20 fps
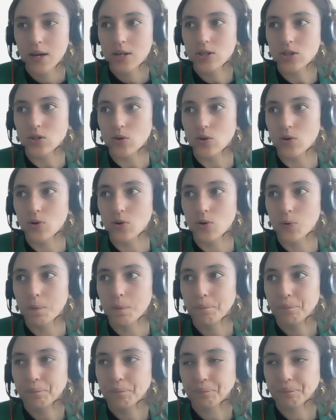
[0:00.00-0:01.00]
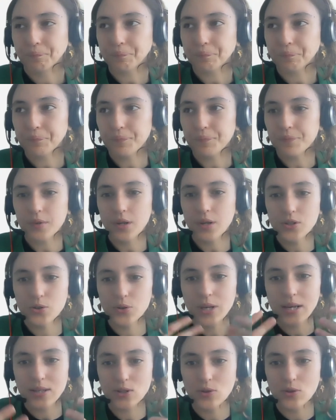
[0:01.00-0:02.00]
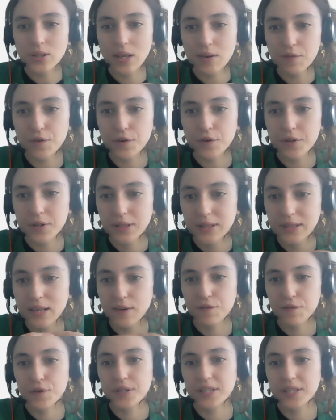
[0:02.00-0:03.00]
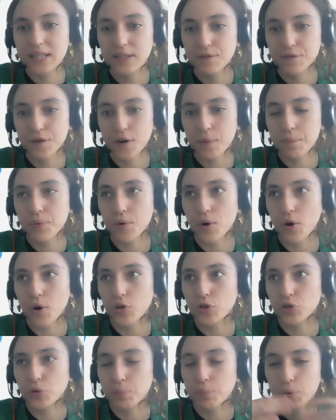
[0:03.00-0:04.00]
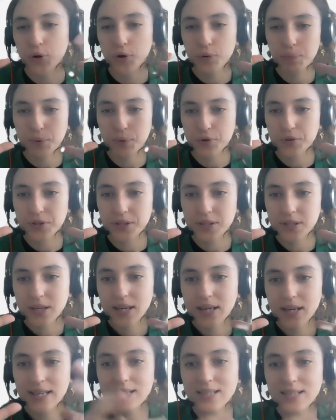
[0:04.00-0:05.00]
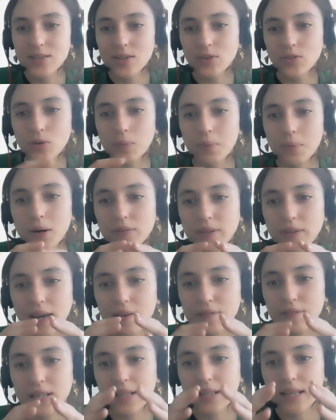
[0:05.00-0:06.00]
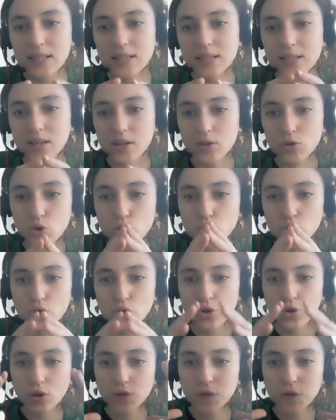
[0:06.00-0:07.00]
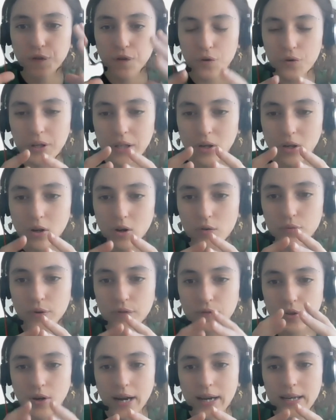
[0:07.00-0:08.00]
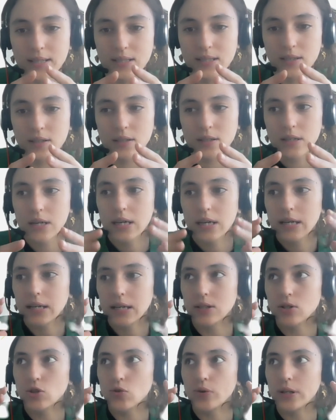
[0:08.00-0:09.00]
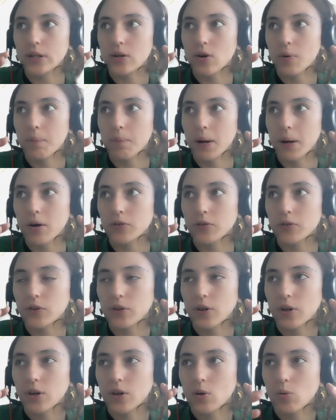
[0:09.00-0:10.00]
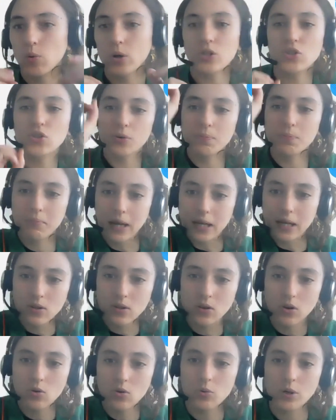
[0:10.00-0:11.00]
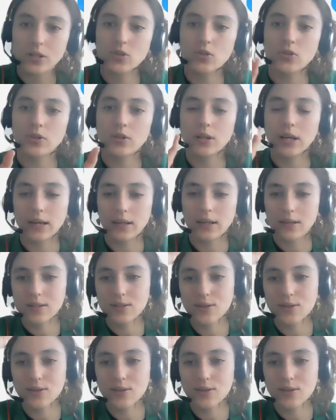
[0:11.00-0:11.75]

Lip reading: So never give up on the purpose. It's not about having an idea and you should not fall in love with your idea. It's really about what's your main goal, what's your life